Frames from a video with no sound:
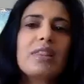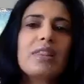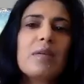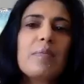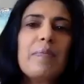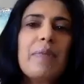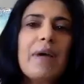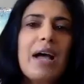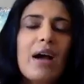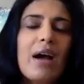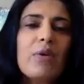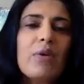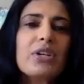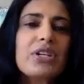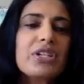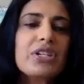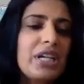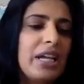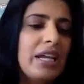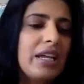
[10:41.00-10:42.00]
the power
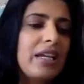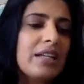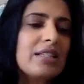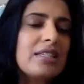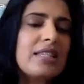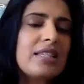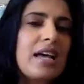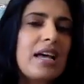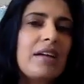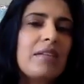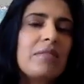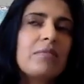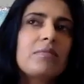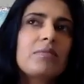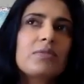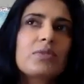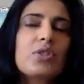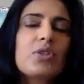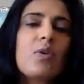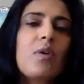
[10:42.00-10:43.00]
shake, it's that,
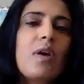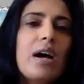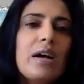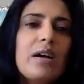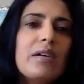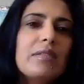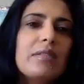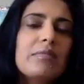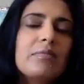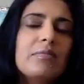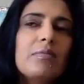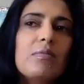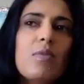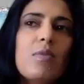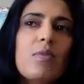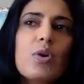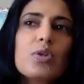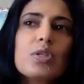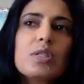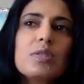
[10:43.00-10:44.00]

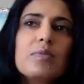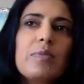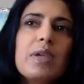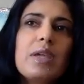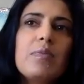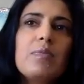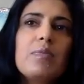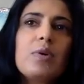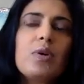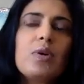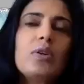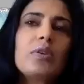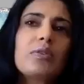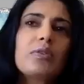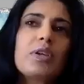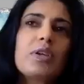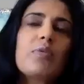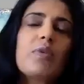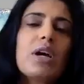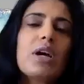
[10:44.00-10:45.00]
most people,
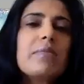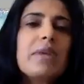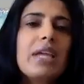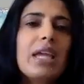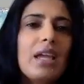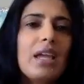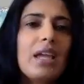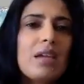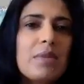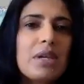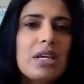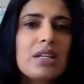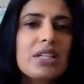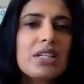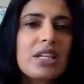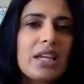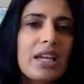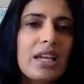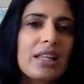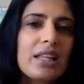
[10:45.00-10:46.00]
you want to be aiming
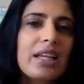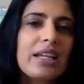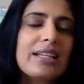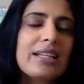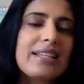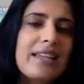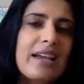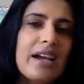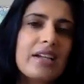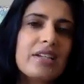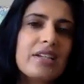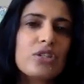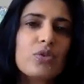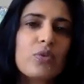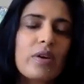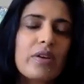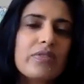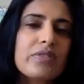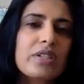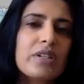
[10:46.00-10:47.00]
to get like 9 to
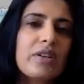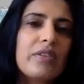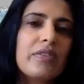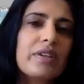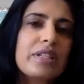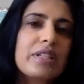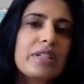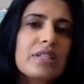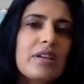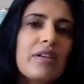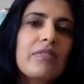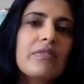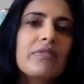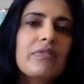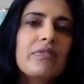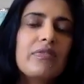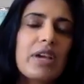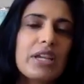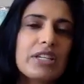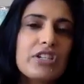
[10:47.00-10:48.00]
12 servings of
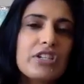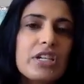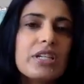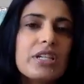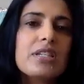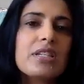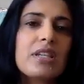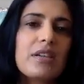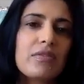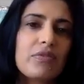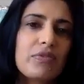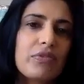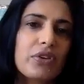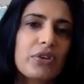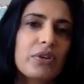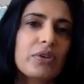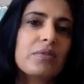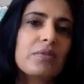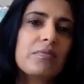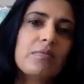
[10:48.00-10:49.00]
veggies and
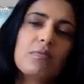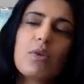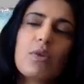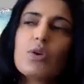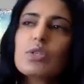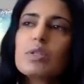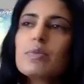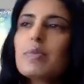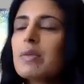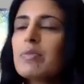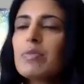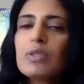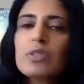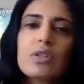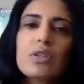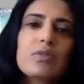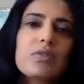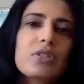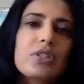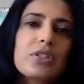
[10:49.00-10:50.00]
fruit. Most people
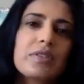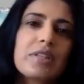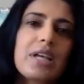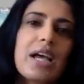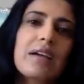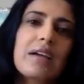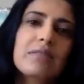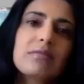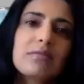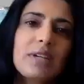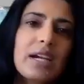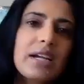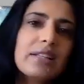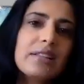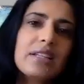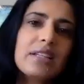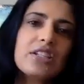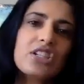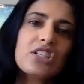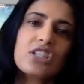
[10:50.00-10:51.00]
don't do that, right?
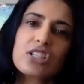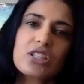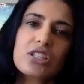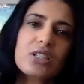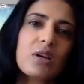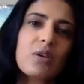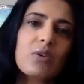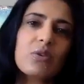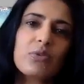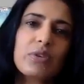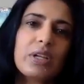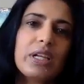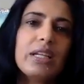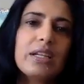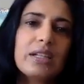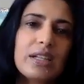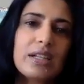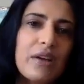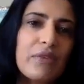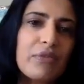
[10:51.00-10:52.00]
They just don't eat
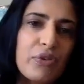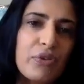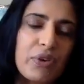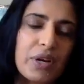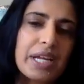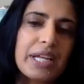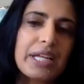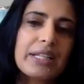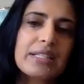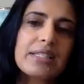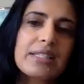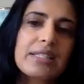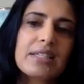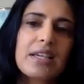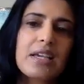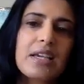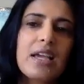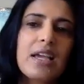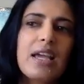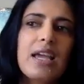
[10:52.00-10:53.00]
enough greens,
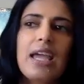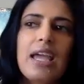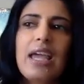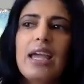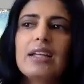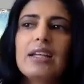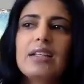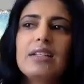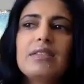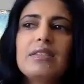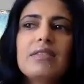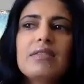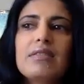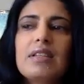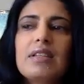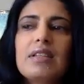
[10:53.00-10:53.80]
and